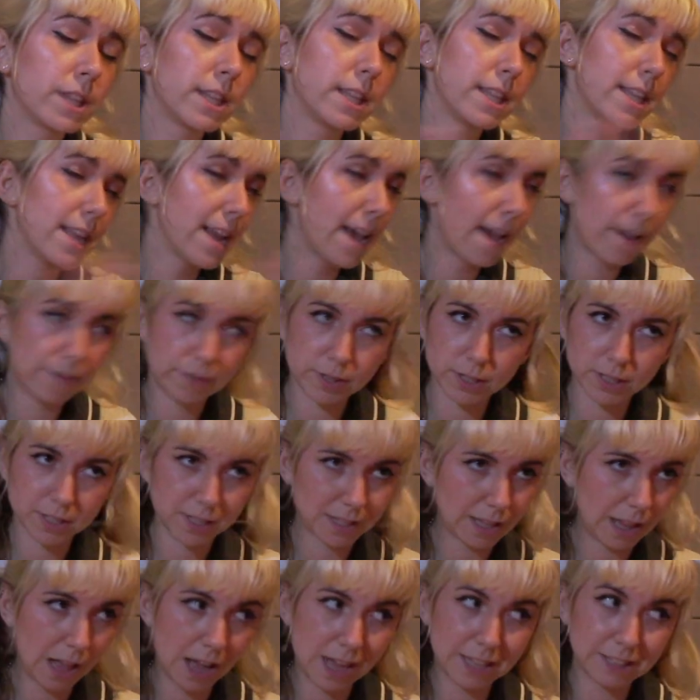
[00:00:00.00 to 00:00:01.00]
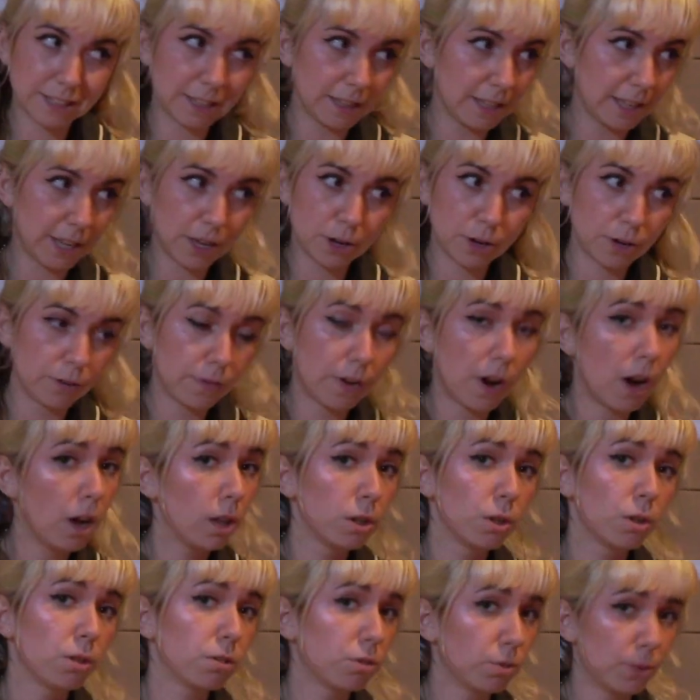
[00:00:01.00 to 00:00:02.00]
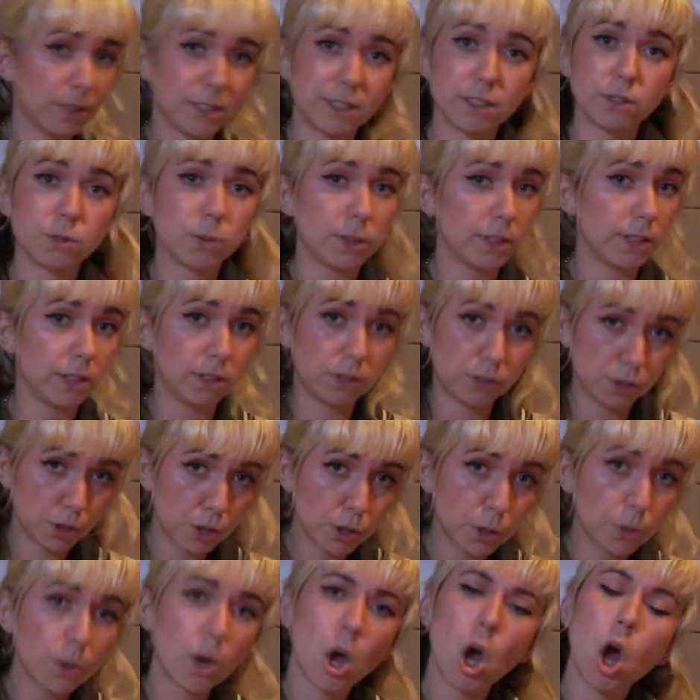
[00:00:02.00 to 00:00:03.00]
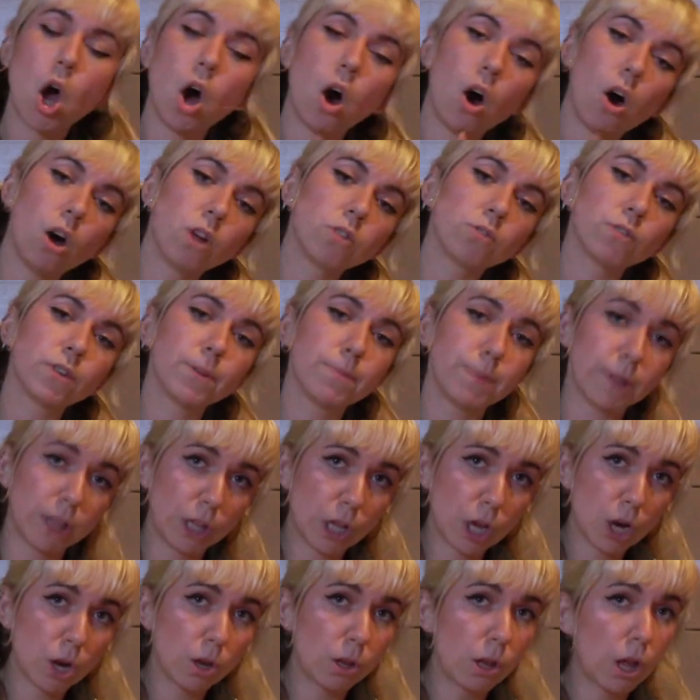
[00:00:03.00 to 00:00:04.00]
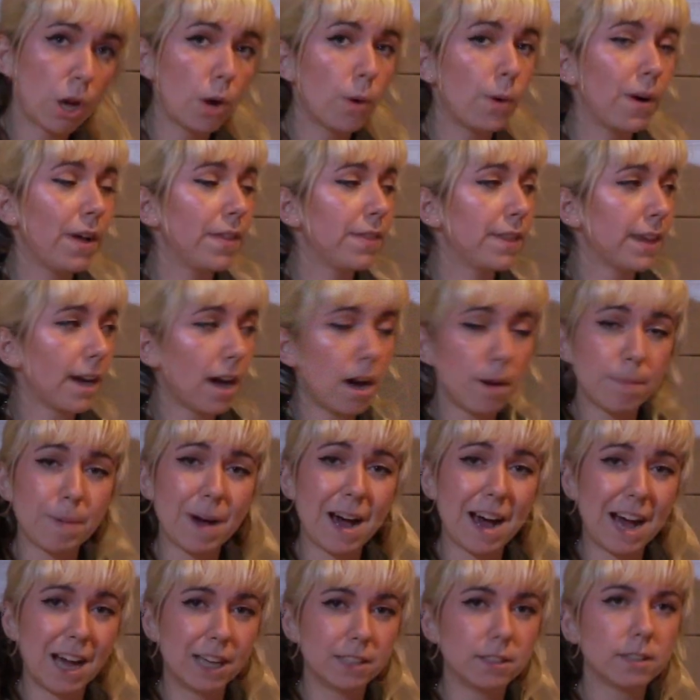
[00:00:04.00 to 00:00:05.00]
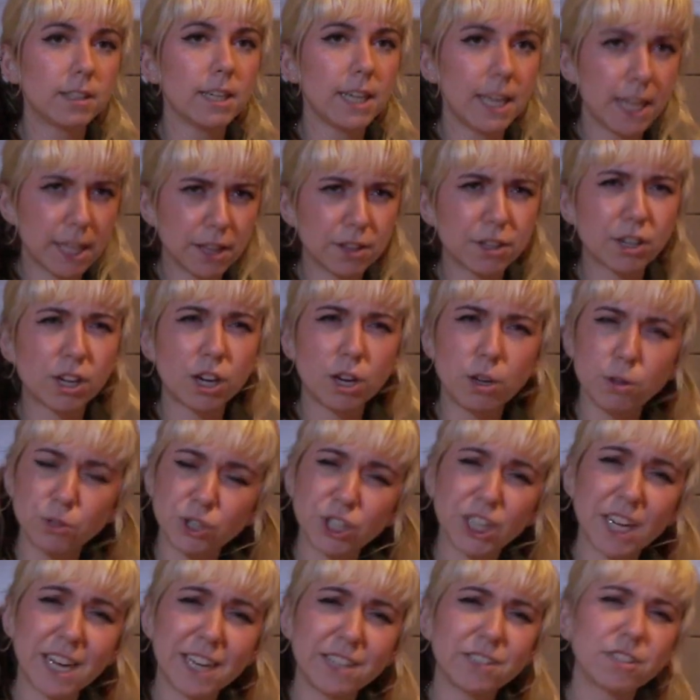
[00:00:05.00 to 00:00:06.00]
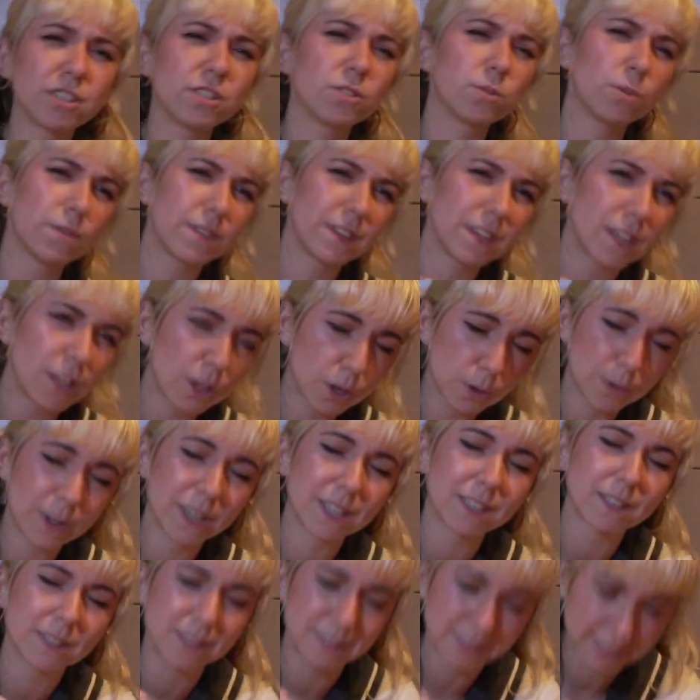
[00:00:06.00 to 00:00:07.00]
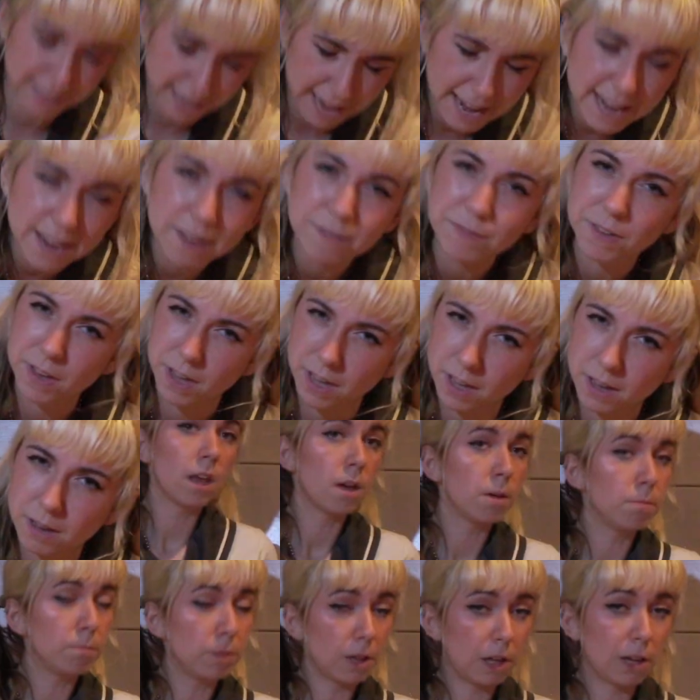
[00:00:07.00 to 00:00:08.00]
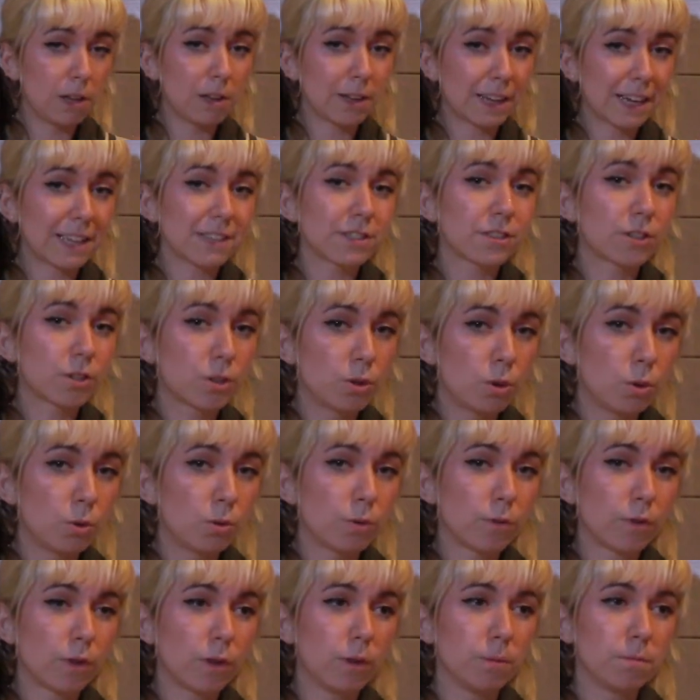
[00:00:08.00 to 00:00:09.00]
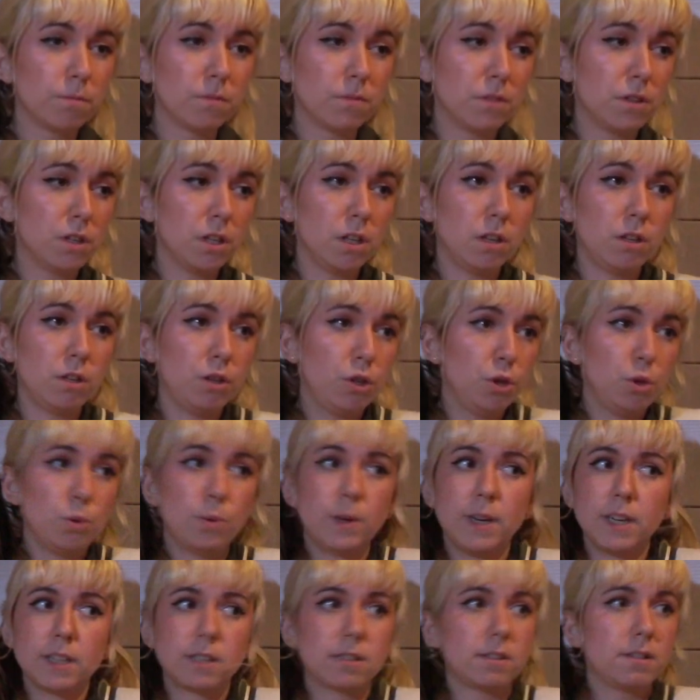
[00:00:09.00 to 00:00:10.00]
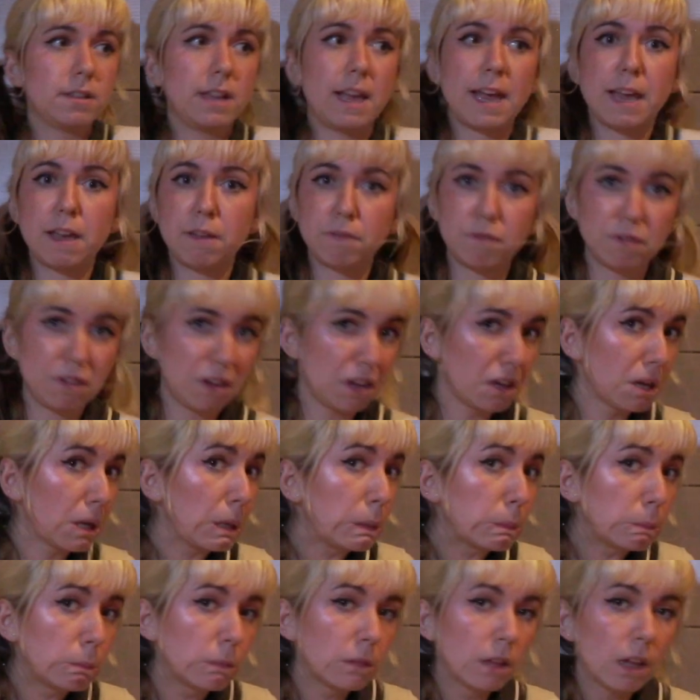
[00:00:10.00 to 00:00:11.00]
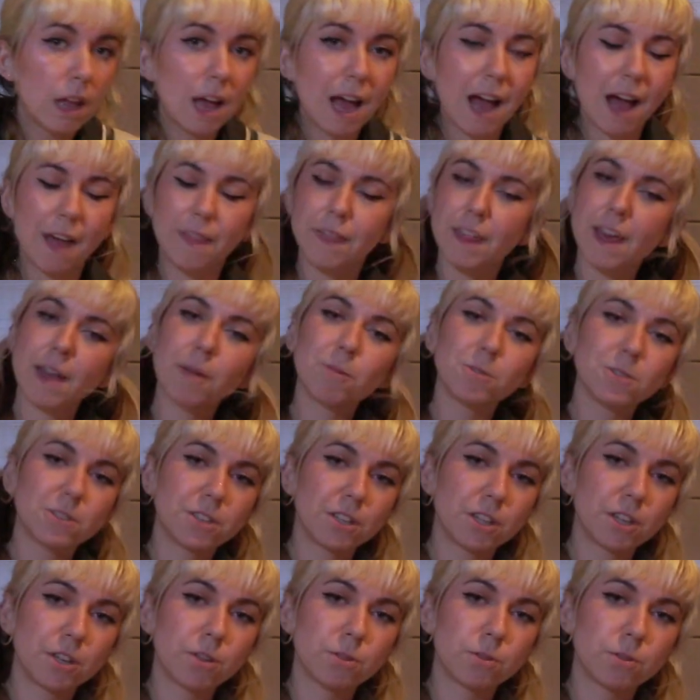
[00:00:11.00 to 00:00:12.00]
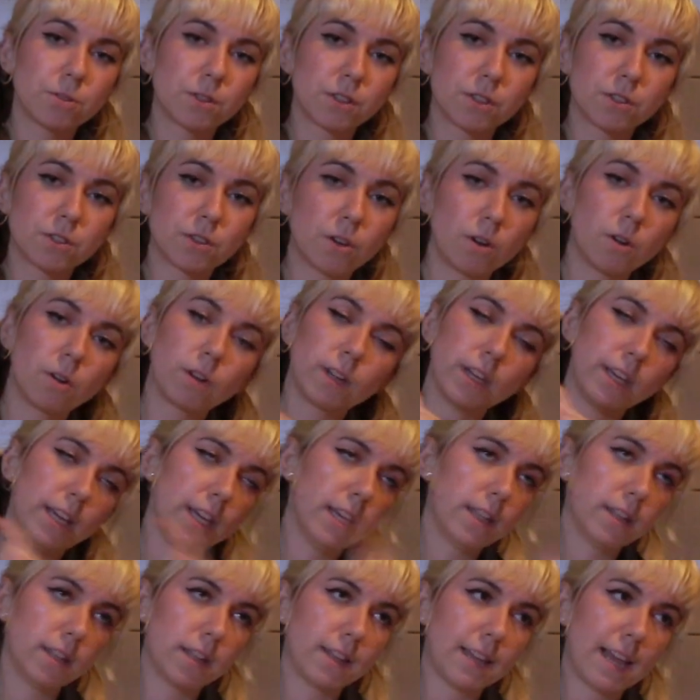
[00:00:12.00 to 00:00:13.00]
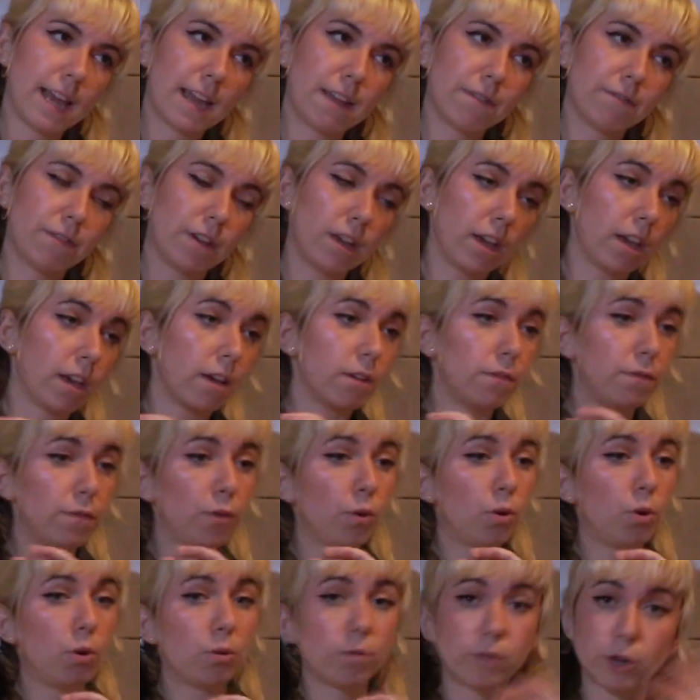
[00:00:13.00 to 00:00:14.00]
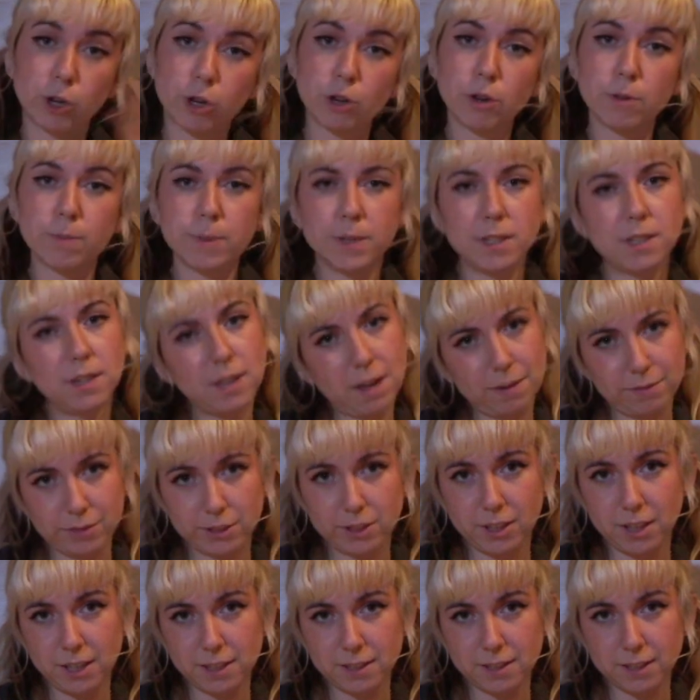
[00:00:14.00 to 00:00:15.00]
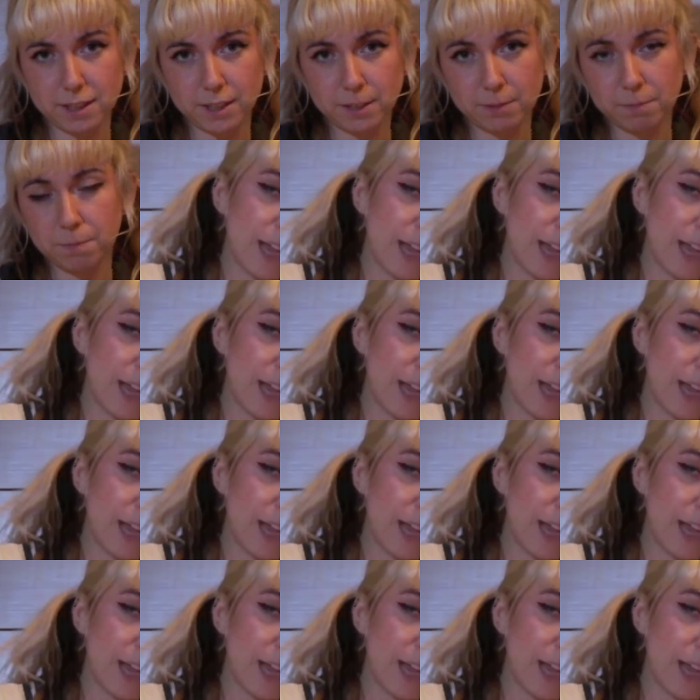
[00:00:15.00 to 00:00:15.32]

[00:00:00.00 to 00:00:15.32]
never slide in the year of our Lord 2022, Henri Belolo had the upper hand in negotiations with the US Navy. Belolo gets a call from the US Navy, and they want to use the song In the Navy for recruitment and advertising.